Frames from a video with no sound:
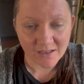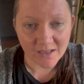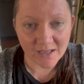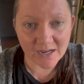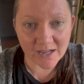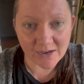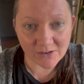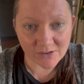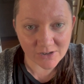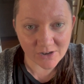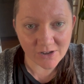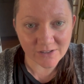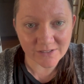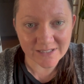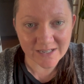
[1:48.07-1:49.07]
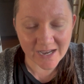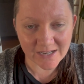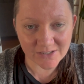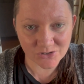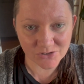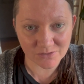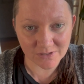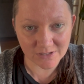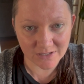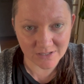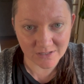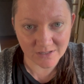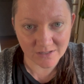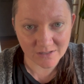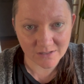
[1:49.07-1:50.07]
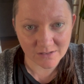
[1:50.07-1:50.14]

And alcohol naturally